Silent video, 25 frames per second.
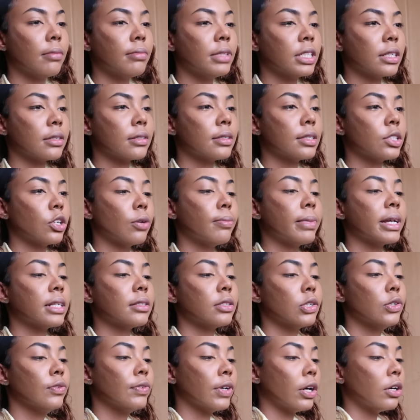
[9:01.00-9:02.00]
Let me just sell
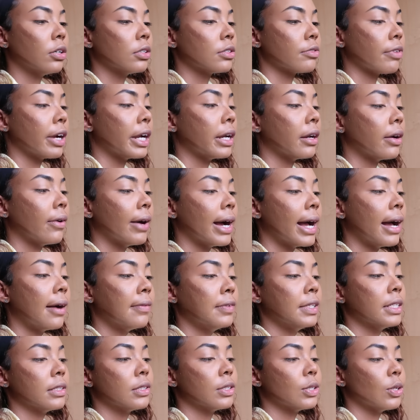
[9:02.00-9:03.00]
myself out right now. I
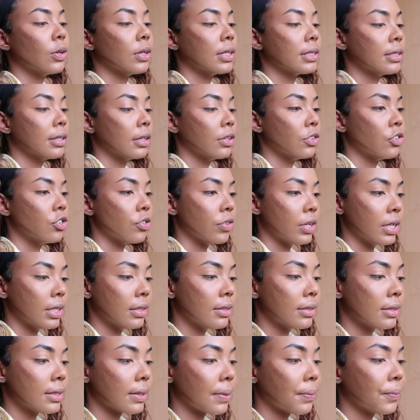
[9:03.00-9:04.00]
have this toxic
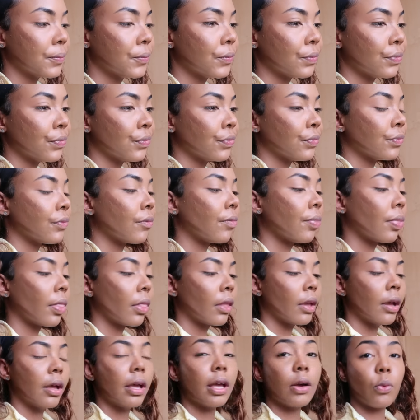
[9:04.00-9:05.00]
trait.
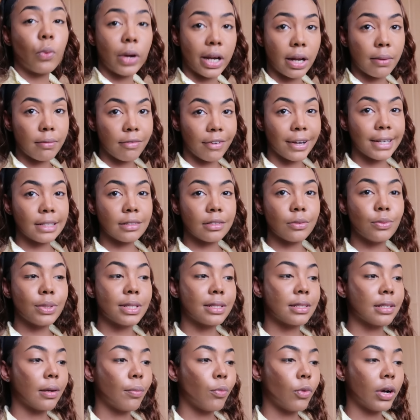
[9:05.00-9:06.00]
When I'm fighting
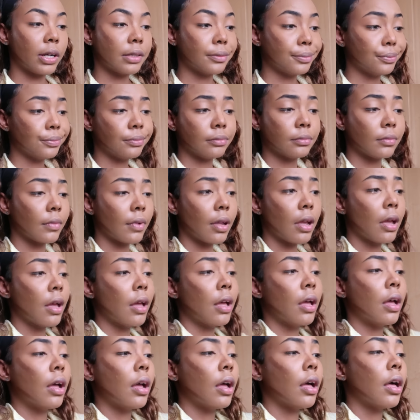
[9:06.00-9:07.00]
with someone,
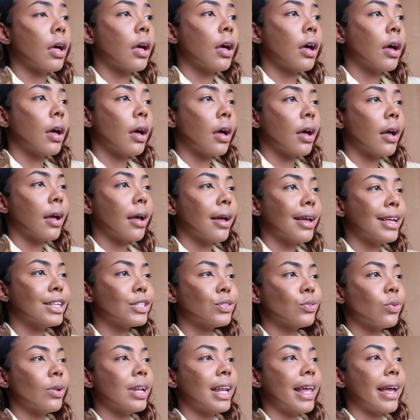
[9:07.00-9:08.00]

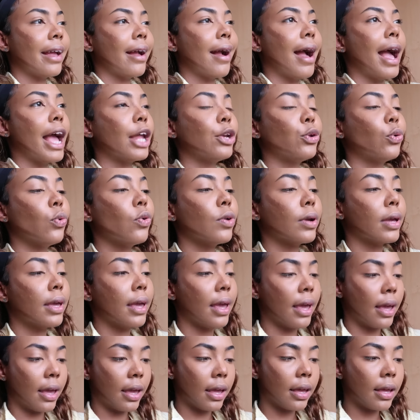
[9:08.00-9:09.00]
it's not like I don't
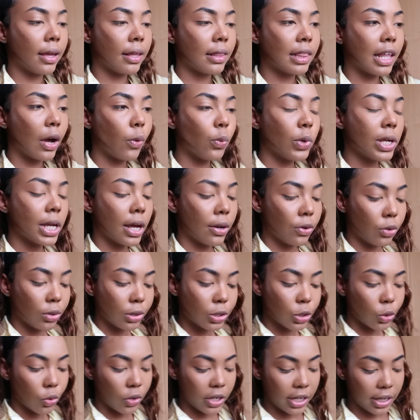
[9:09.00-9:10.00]
care that we are
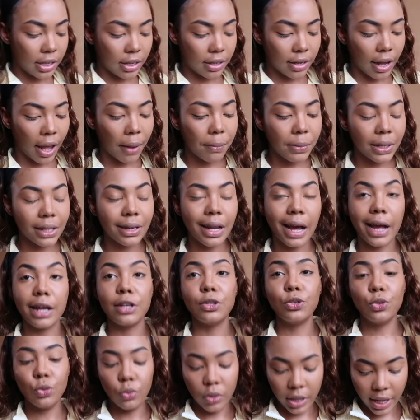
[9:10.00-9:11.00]
not talking. I mean,
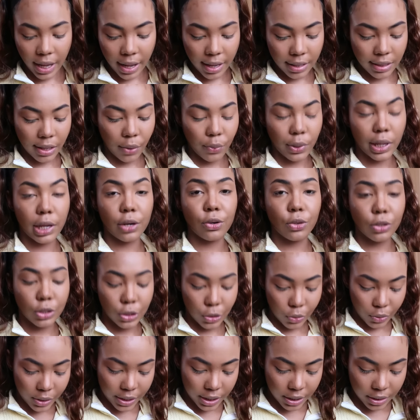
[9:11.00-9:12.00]
I do care that we are
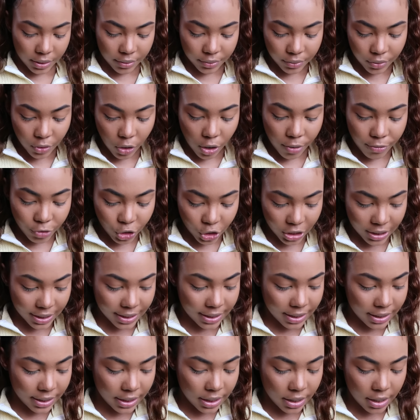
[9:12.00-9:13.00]
not talking,
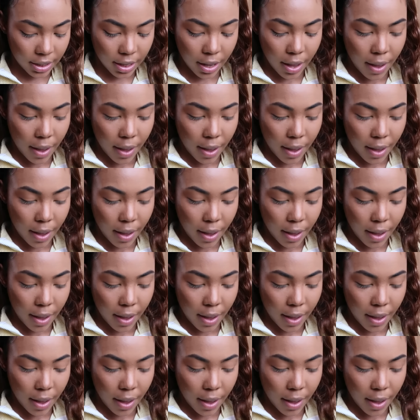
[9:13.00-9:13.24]
obviously,